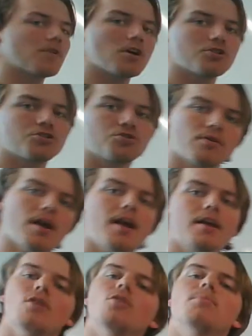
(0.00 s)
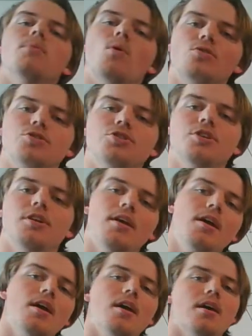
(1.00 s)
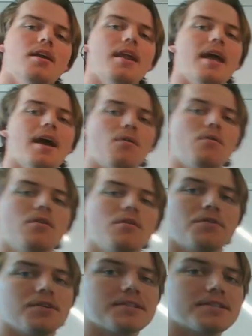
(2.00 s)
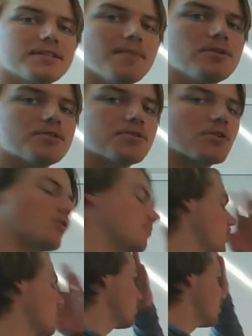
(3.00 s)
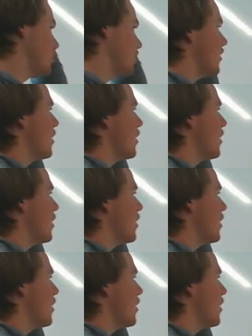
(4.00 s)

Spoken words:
our triangle portion. Now, for the semicircle portion,